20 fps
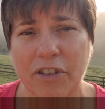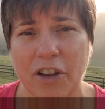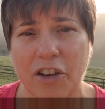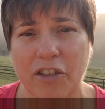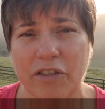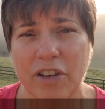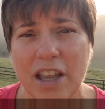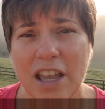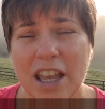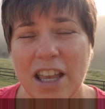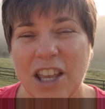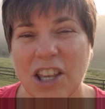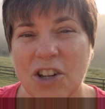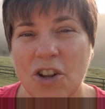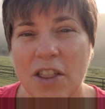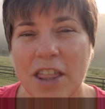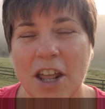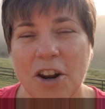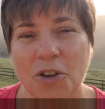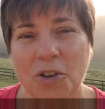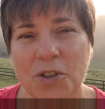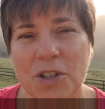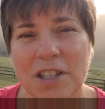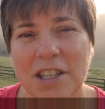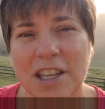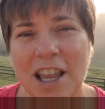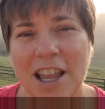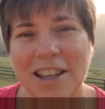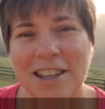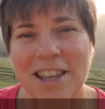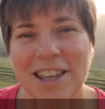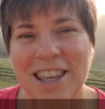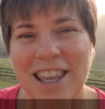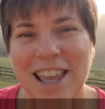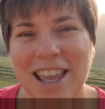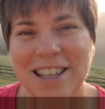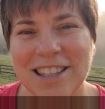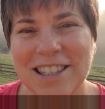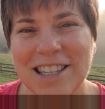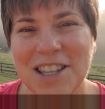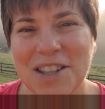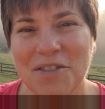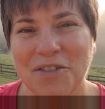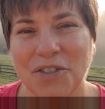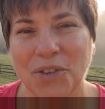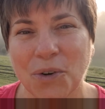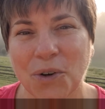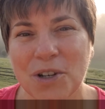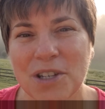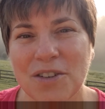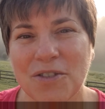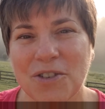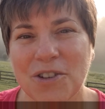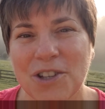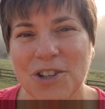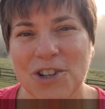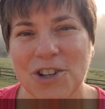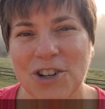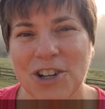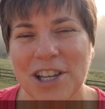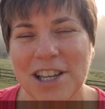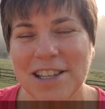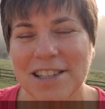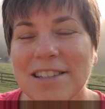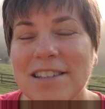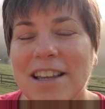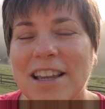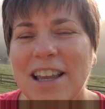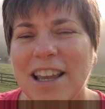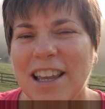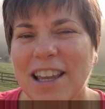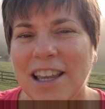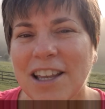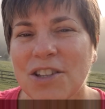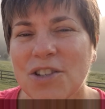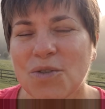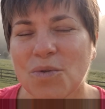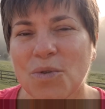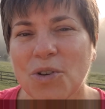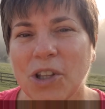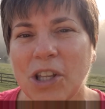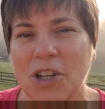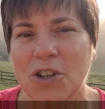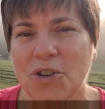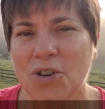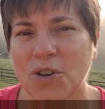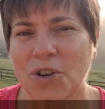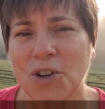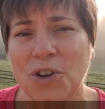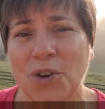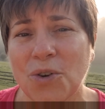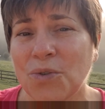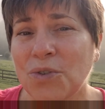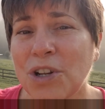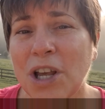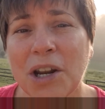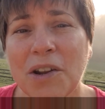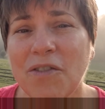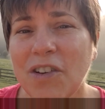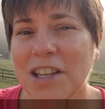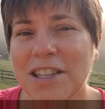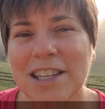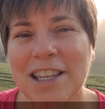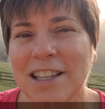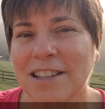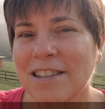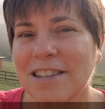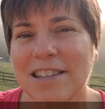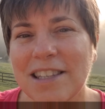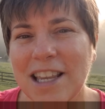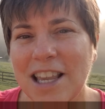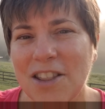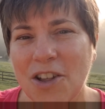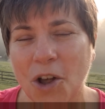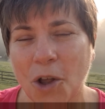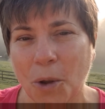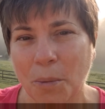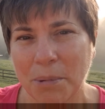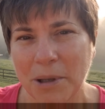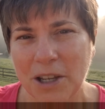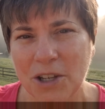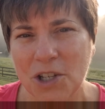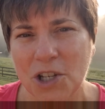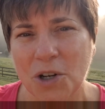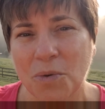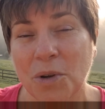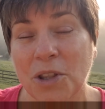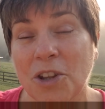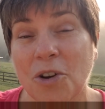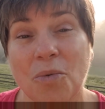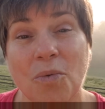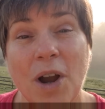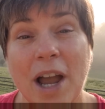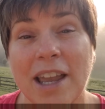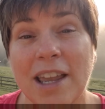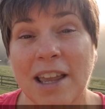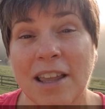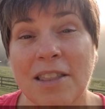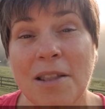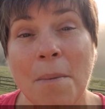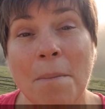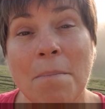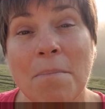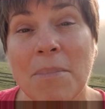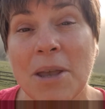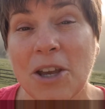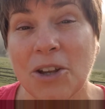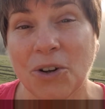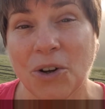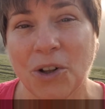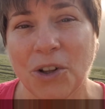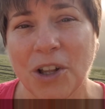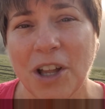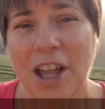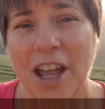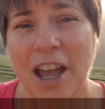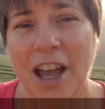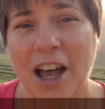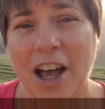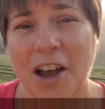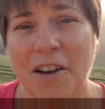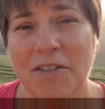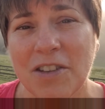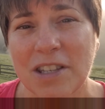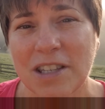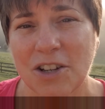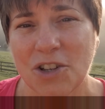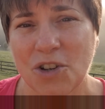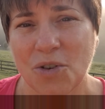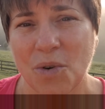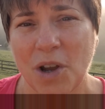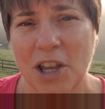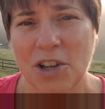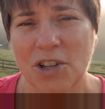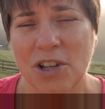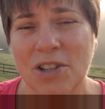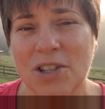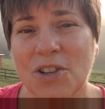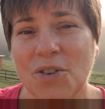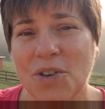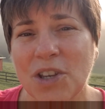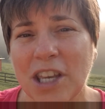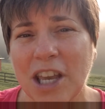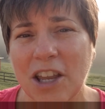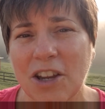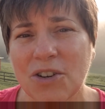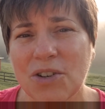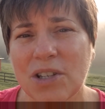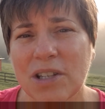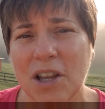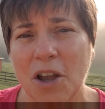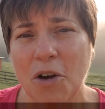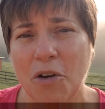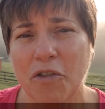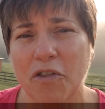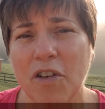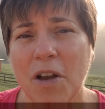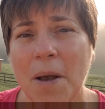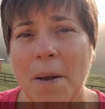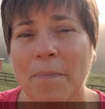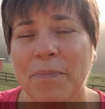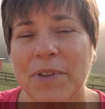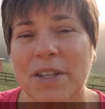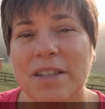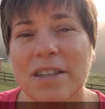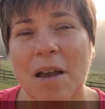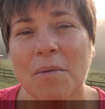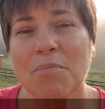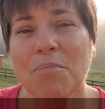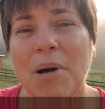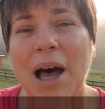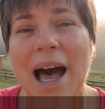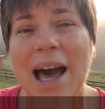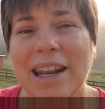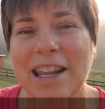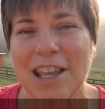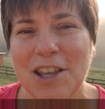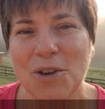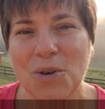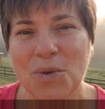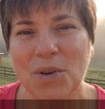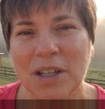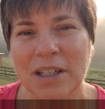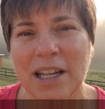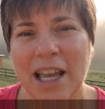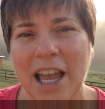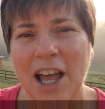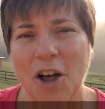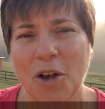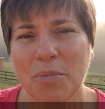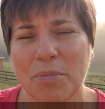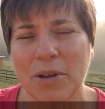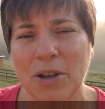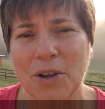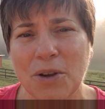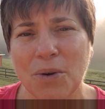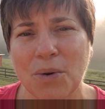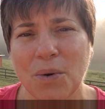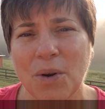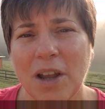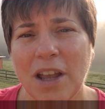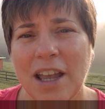of. You know that old saying, you can't see the forest for the trees? It's really true. None of us can see the whole picture when they're right in the middle of the situation. So get yourself somebody who can help you